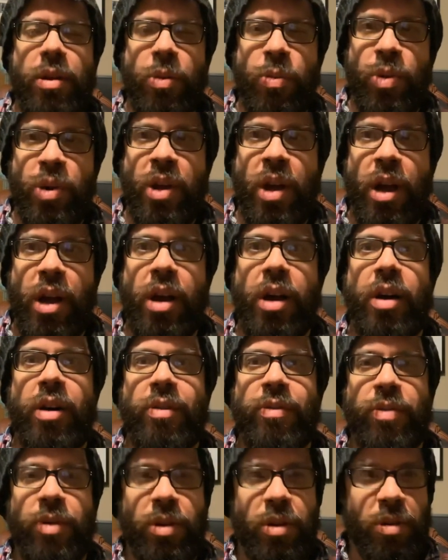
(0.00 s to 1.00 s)
we
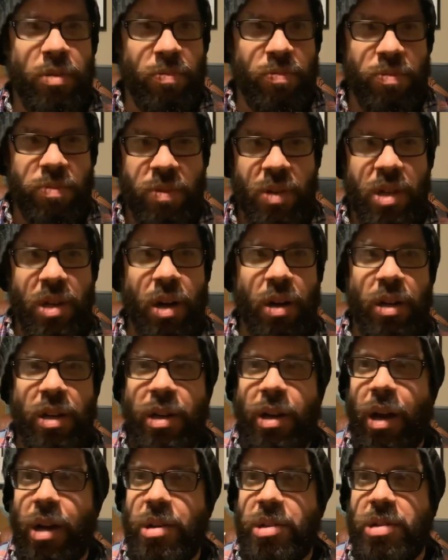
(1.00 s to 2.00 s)
have a young
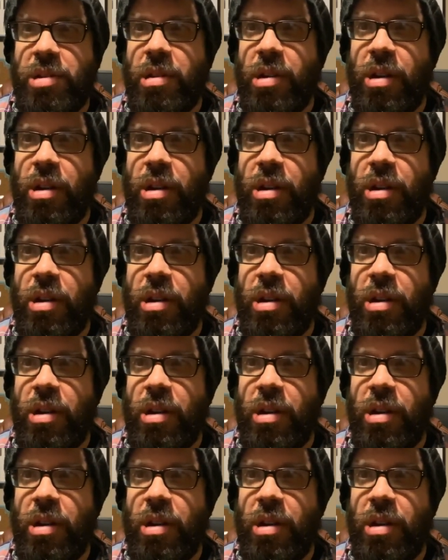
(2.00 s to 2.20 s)
cousin